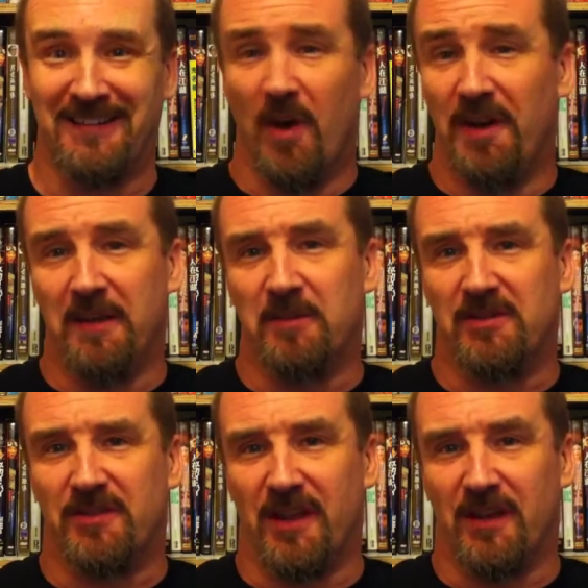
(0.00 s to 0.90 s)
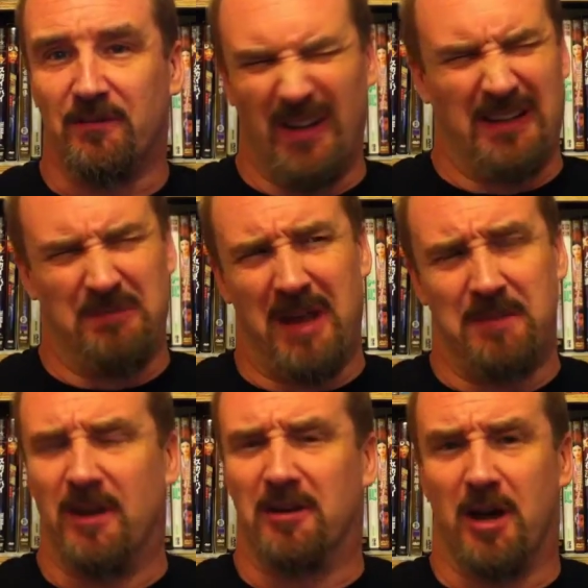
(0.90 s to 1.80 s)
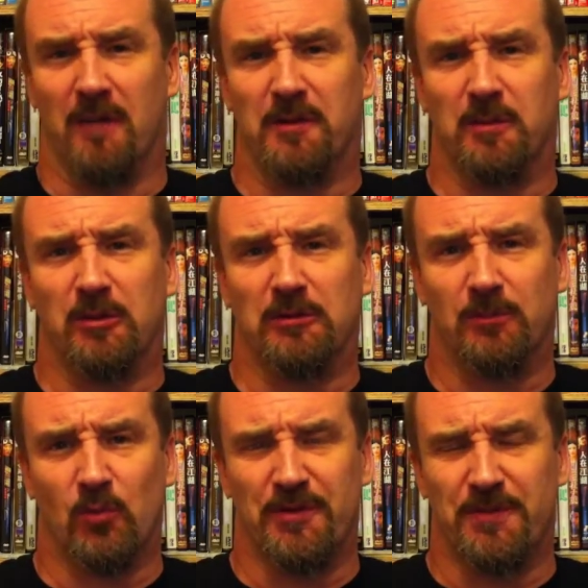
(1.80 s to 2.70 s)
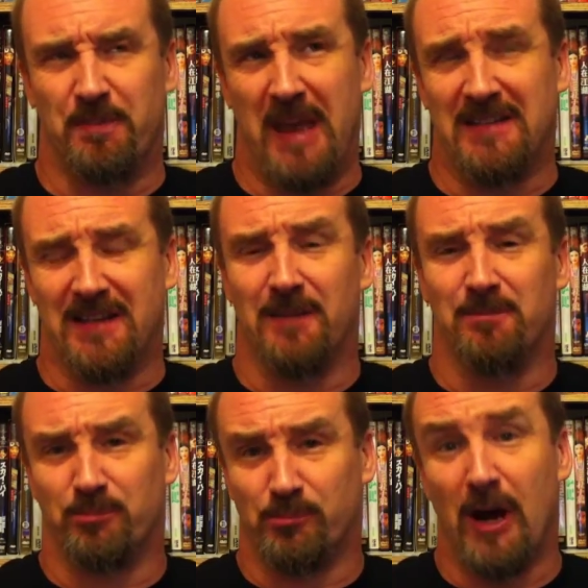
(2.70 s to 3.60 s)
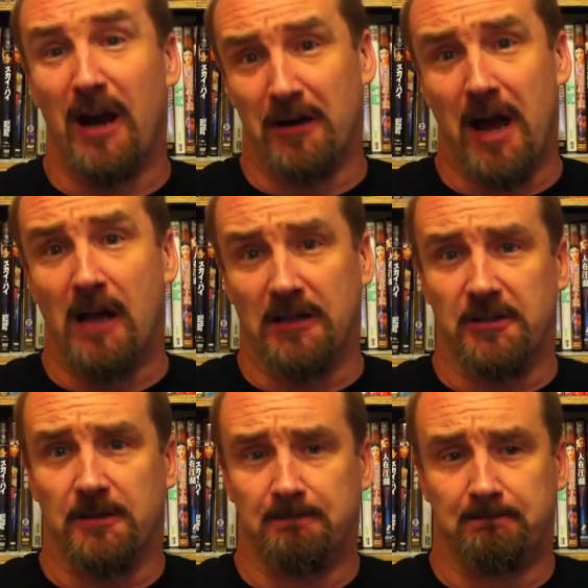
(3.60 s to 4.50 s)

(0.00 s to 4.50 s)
One image that really made me uncomfortable was based on prior knowledge.